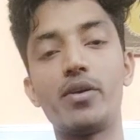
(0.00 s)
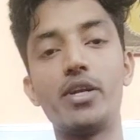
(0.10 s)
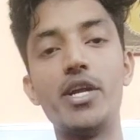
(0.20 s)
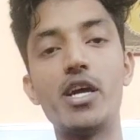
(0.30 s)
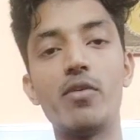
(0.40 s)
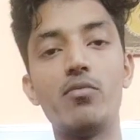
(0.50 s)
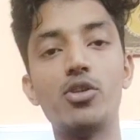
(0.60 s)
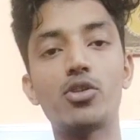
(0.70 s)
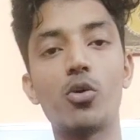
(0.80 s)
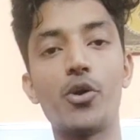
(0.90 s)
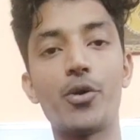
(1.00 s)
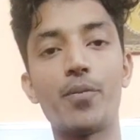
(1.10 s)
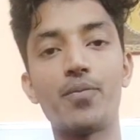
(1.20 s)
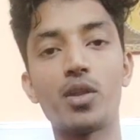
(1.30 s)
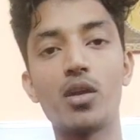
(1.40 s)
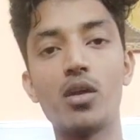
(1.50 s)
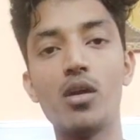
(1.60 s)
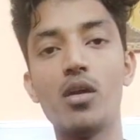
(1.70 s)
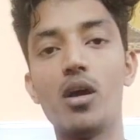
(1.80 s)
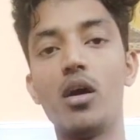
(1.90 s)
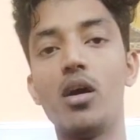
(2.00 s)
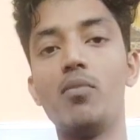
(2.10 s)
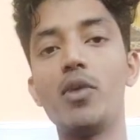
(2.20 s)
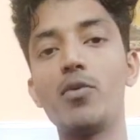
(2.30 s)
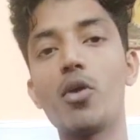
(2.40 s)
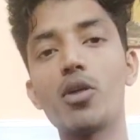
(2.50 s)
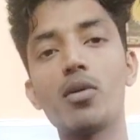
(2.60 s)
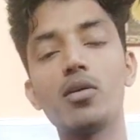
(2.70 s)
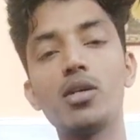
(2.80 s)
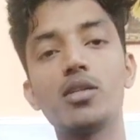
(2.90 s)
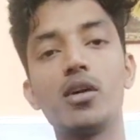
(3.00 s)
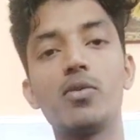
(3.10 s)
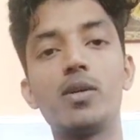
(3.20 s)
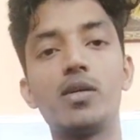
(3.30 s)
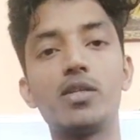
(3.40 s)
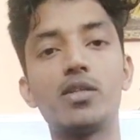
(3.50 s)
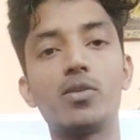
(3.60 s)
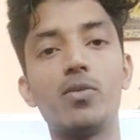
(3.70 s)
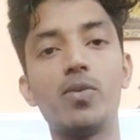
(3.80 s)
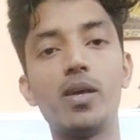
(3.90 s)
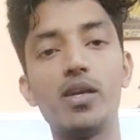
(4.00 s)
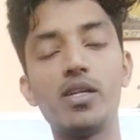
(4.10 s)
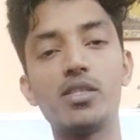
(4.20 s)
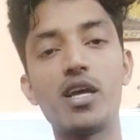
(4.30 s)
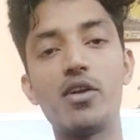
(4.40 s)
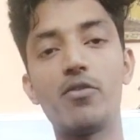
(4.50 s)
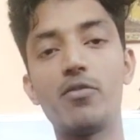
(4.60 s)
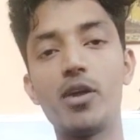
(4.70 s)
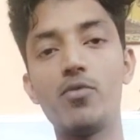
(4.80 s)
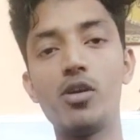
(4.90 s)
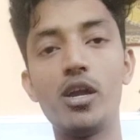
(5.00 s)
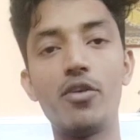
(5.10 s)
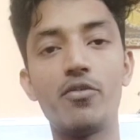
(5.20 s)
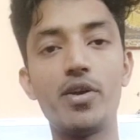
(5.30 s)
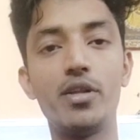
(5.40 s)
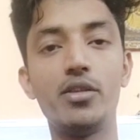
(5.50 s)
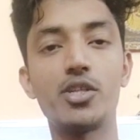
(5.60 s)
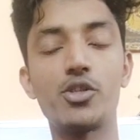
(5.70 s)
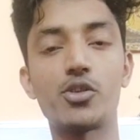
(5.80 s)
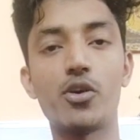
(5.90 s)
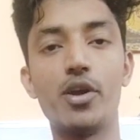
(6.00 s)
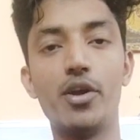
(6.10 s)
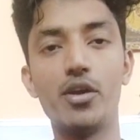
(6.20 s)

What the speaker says: data will be stored. But what about the servers? Where will that fit in this restaurant?